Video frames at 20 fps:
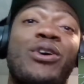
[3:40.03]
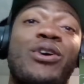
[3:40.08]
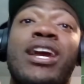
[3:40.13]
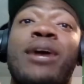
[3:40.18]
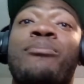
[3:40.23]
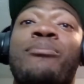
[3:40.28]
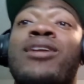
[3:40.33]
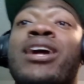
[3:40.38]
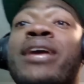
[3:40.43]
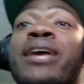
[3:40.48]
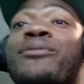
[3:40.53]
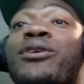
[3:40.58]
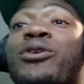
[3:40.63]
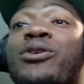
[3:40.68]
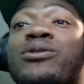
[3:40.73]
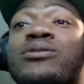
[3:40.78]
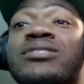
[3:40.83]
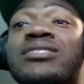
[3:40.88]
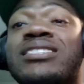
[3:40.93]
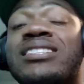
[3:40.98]
airplane
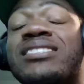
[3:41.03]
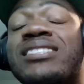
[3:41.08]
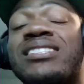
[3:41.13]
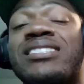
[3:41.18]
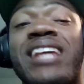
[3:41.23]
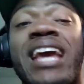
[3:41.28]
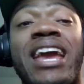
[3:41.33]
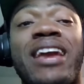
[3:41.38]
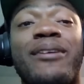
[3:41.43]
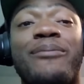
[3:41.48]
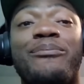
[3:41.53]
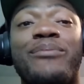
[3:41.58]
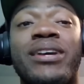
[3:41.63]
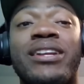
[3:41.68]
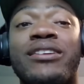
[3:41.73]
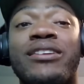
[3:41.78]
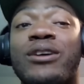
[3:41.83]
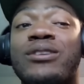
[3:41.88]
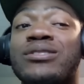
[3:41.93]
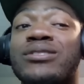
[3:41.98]
mode since this game
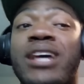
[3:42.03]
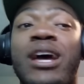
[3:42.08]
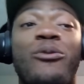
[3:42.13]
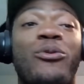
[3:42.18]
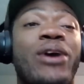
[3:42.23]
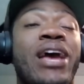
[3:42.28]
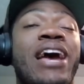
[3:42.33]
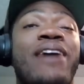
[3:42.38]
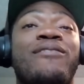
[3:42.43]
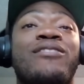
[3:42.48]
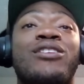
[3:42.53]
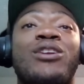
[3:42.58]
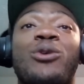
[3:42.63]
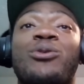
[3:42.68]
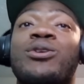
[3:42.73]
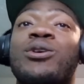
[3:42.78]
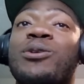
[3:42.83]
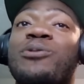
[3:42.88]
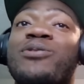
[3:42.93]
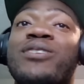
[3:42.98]
been on, so I would have no
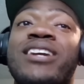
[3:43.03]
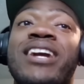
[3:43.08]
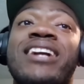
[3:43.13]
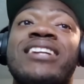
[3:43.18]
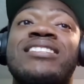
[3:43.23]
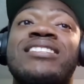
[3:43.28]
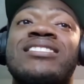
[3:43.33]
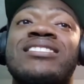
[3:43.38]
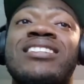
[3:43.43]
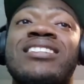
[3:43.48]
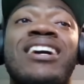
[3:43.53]
notification.